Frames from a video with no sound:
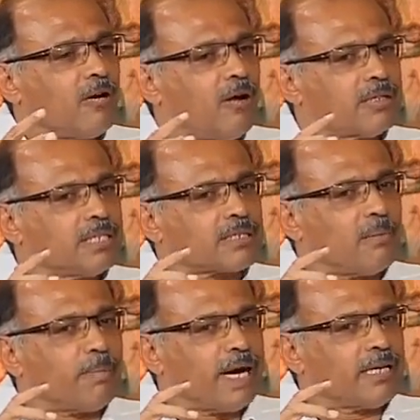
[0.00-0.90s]
All that
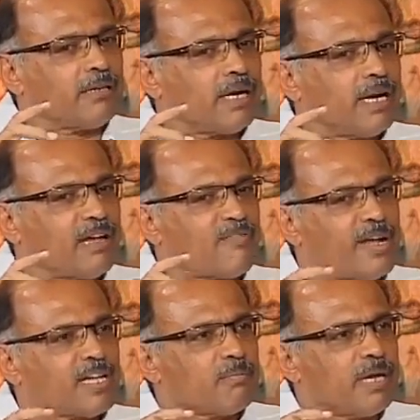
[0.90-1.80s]
combined, and I
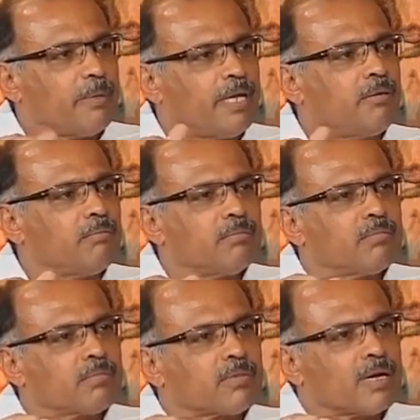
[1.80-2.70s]
felt maybe
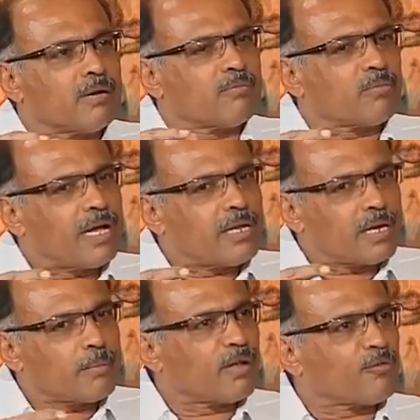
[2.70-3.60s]
a
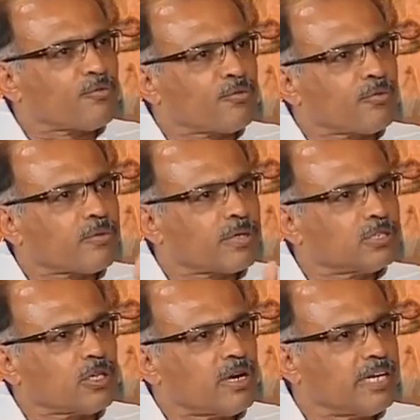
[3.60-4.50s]
little bit of
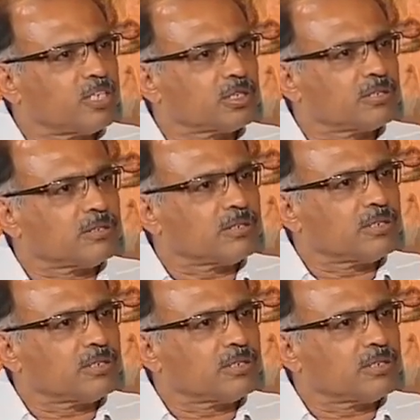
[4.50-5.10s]
consolidation,